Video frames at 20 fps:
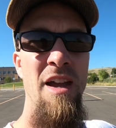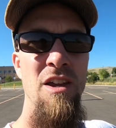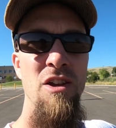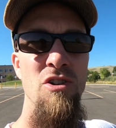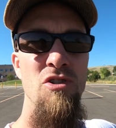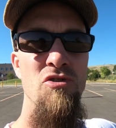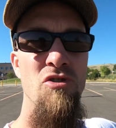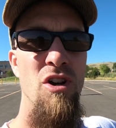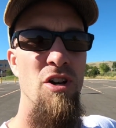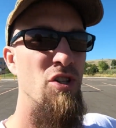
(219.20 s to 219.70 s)

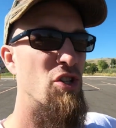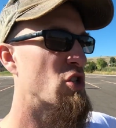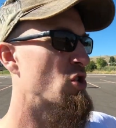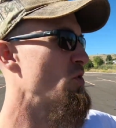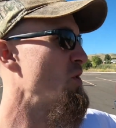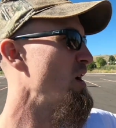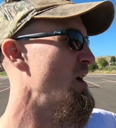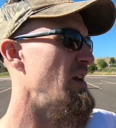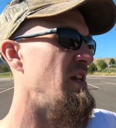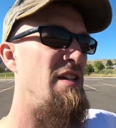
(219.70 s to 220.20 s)
truck
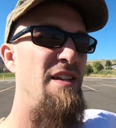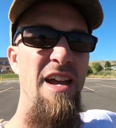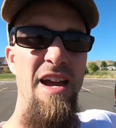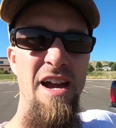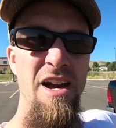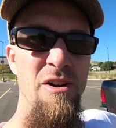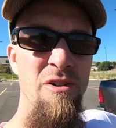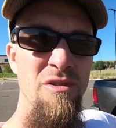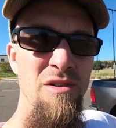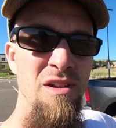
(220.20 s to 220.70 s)
squatted
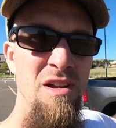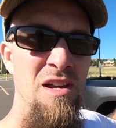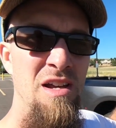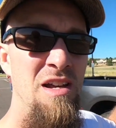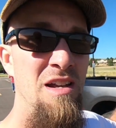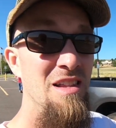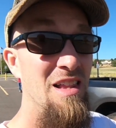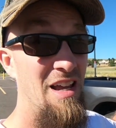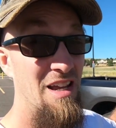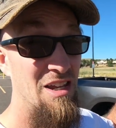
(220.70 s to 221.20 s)
down,
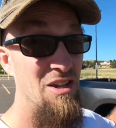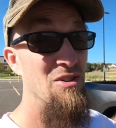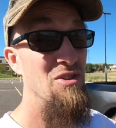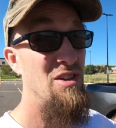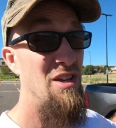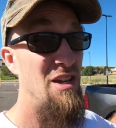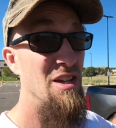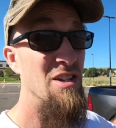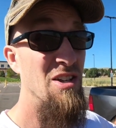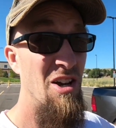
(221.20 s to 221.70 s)
like you
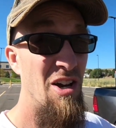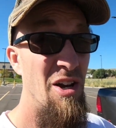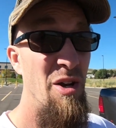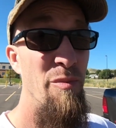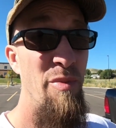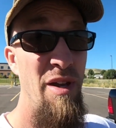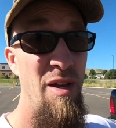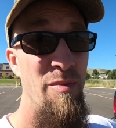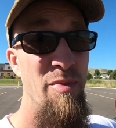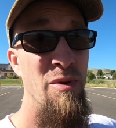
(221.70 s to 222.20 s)
see a ton of
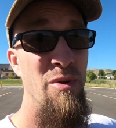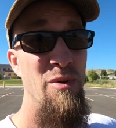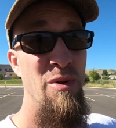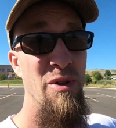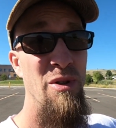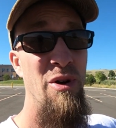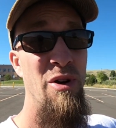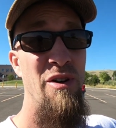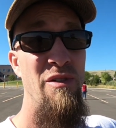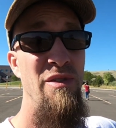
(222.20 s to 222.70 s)
people with
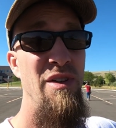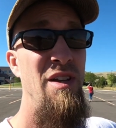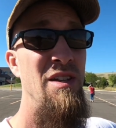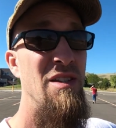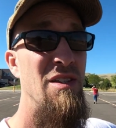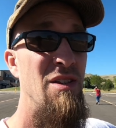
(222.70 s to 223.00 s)
RVs